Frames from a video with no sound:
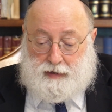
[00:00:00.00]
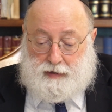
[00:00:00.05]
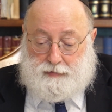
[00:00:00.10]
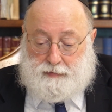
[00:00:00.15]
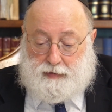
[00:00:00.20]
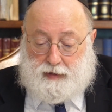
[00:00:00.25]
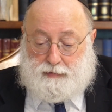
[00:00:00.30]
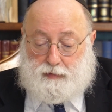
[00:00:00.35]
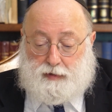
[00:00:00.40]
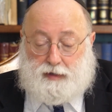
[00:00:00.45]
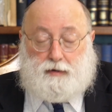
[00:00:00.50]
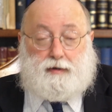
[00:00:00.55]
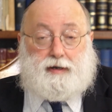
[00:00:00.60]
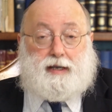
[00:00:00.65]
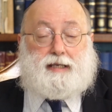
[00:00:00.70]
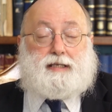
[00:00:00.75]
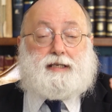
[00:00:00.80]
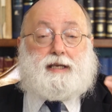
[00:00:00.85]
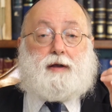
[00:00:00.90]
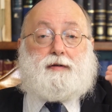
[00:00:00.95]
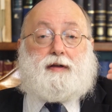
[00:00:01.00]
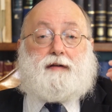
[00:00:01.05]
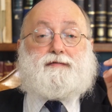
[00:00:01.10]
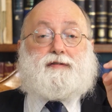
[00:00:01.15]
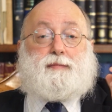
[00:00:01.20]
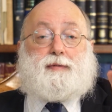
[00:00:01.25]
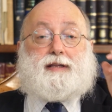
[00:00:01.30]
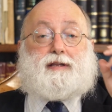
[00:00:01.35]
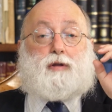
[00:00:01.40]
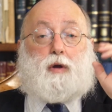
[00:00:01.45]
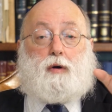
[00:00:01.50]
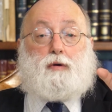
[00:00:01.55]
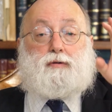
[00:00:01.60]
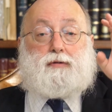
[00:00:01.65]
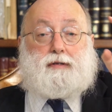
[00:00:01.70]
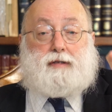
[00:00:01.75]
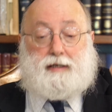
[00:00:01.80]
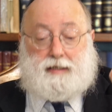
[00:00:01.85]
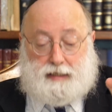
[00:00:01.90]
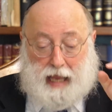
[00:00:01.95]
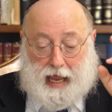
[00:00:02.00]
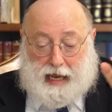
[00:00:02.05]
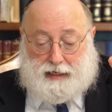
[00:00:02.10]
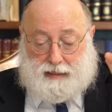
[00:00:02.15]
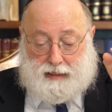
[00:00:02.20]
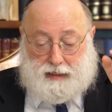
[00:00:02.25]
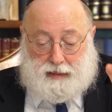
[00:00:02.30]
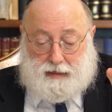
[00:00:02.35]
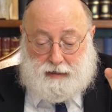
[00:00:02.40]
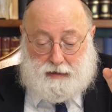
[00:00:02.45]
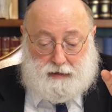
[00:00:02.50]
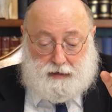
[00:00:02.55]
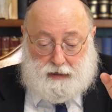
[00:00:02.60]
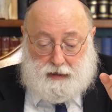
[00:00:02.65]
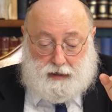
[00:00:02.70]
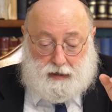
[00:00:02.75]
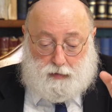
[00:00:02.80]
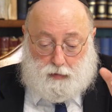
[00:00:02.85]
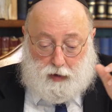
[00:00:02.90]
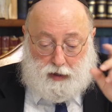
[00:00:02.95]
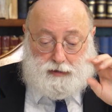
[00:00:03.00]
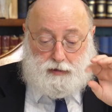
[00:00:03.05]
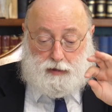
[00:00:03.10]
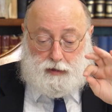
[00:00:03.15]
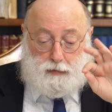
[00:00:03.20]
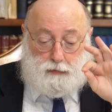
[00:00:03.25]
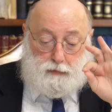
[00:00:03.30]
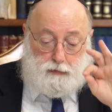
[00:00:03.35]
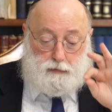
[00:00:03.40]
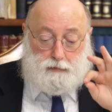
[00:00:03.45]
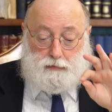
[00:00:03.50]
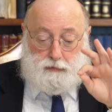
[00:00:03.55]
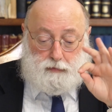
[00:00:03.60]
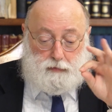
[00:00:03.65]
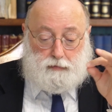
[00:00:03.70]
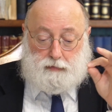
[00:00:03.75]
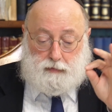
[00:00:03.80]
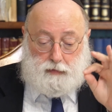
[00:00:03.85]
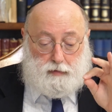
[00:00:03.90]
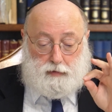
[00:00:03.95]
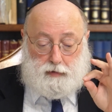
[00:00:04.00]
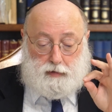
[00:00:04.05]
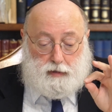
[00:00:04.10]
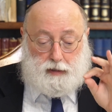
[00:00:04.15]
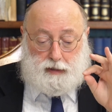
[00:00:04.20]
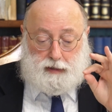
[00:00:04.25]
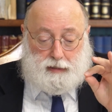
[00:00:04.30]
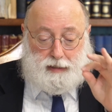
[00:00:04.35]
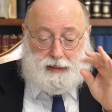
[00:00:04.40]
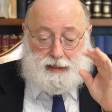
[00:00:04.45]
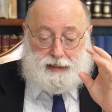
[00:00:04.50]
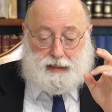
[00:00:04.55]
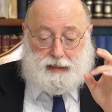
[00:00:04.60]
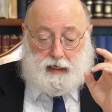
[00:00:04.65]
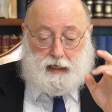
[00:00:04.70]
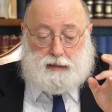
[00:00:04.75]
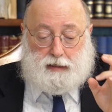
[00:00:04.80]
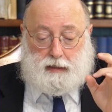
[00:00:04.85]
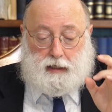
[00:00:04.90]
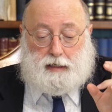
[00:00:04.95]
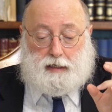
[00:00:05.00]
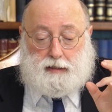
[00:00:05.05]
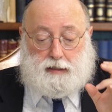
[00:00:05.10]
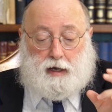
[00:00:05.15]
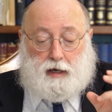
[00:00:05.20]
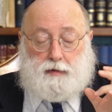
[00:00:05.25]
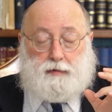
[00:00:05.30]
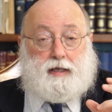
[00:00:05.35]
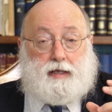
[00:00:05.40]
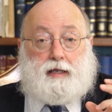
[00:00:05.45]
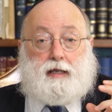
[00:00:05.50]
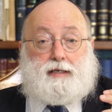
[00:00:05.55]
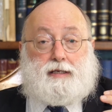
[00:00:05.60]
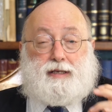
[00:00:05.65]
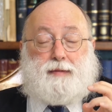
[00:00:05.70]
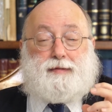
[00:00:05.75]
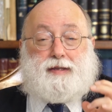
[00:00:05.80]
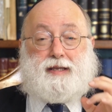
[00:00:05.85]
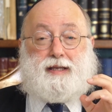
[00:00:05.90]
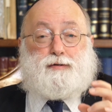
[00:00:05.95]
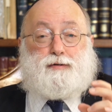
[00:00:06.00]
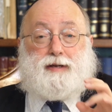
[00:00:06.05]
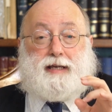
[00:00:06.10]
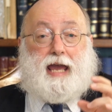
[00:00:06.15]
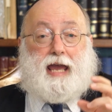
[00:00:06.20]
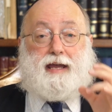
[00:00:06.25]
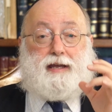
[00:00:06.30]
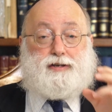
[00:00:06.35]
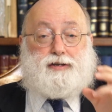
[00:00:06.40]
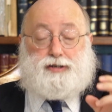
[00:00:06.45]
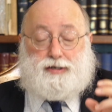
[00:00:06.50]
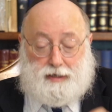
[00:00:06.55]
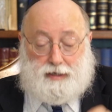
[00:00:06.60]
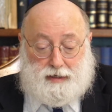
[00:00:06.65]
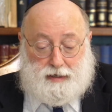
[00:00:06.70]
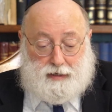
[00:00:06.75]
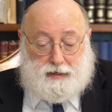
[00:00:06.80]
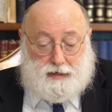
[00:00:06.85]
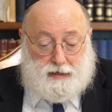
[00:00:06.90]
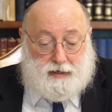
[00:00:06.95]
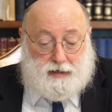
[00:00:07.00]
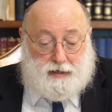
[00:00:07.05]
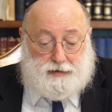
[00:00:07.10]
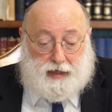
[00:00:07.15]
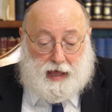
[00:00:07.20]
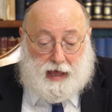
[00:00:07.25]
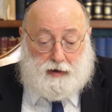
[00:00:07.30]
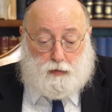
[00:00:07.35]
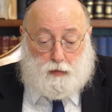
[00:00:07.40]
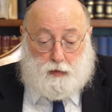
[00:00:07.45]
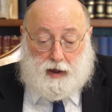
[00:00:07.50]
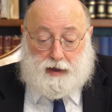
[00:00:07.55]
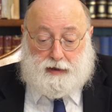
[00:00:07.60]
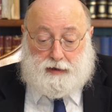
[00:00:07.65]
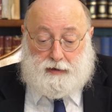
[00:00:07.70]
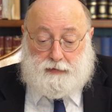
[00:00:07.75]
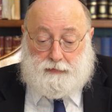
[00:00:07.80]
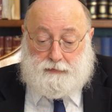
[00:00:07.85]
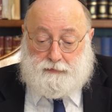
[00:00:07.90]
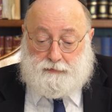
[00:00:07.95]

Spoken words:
But we don't necessarily have to be told exactly what, this isn't necessarily something you gauge in that way.